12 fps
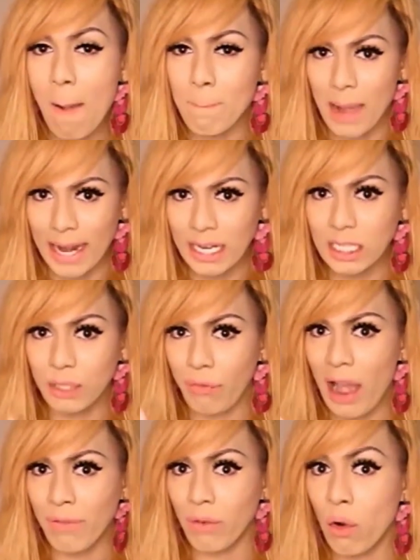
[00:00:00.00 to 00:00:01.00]
minus
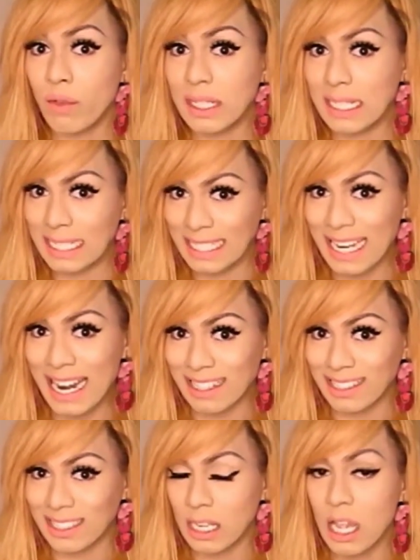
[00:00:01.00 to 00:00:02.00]
5 over
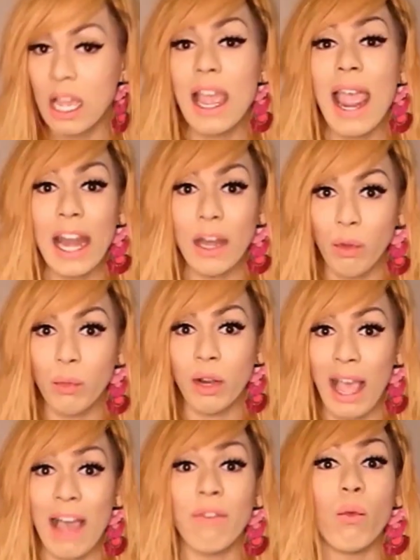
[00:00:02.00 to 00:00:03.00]
6, and we
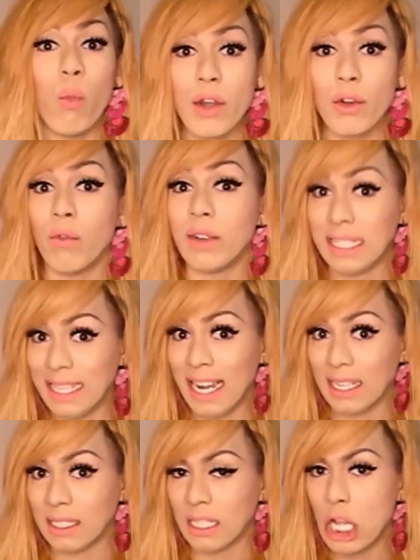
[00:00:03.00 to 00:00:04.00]
will have 1 over
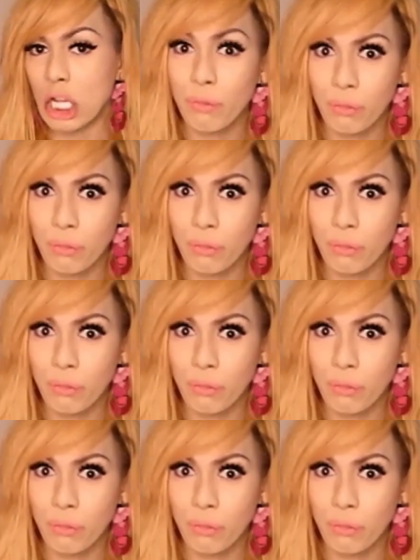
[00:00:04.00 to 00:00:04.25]
6.